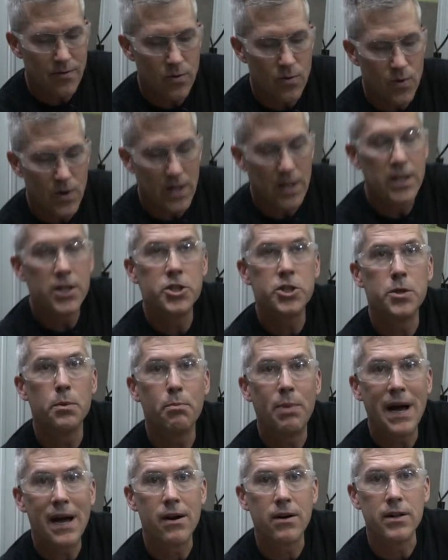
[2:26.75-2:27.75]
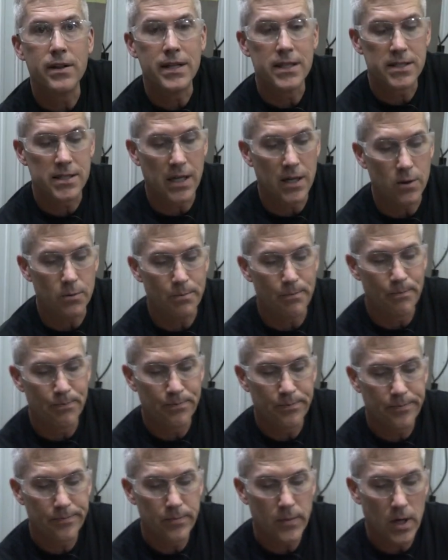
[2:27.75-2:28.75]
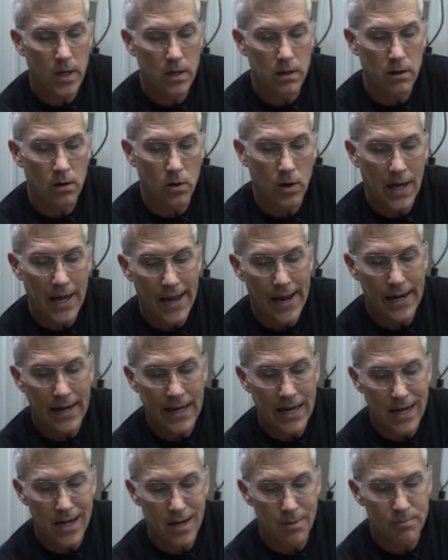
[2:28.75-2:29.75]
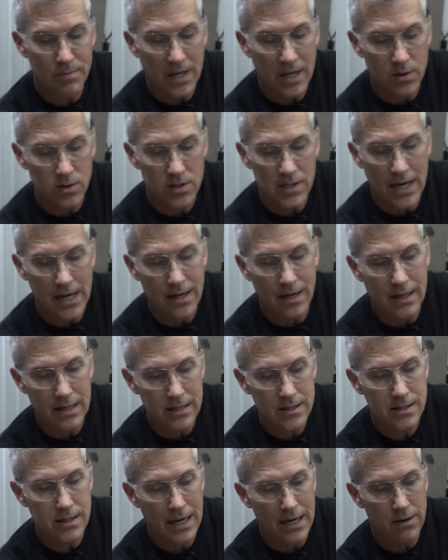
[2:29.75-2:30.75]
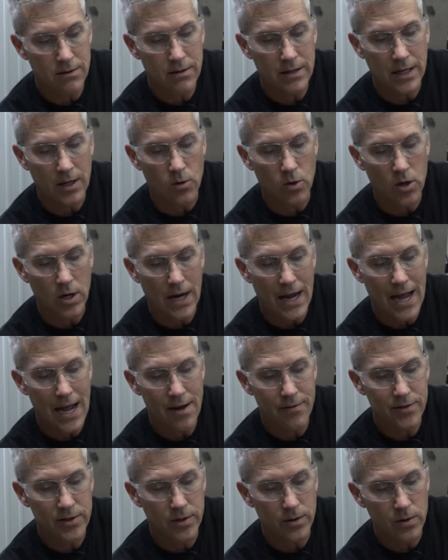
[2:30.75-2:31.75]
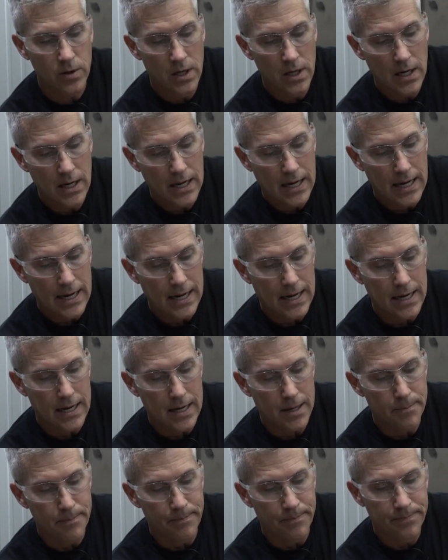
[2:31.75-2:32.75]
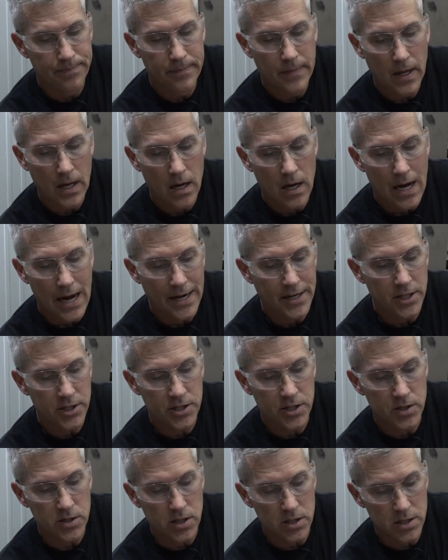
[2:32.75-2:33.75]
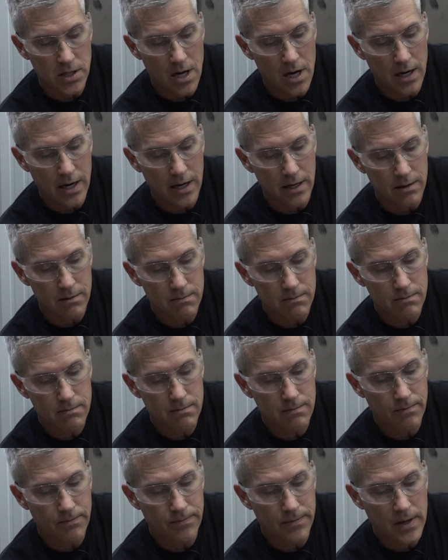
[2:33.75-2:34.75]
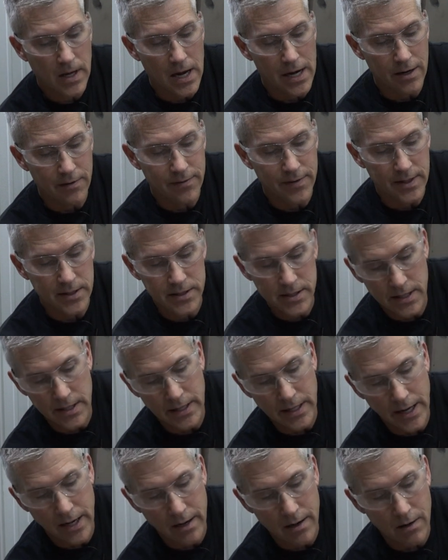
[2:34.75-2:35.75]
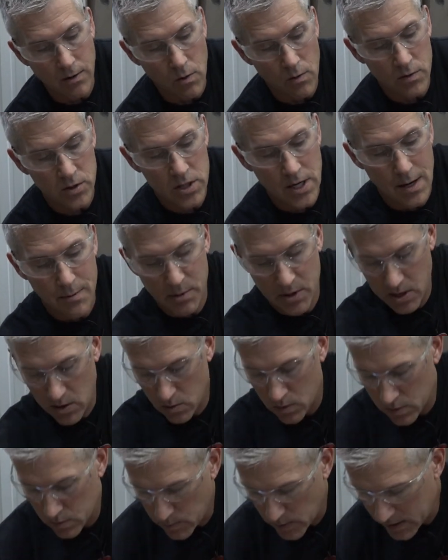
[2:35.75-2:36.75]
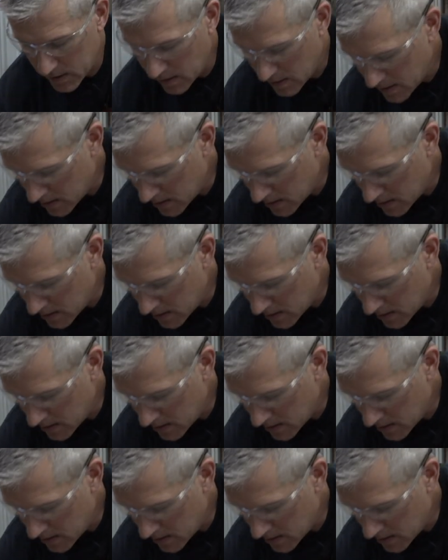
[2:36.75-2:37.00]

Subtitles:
a real issue pounding this out, you can heat up the outside of this. I don't think we're going to have to. I just use a socket. It kind of fits in there over top of the old one,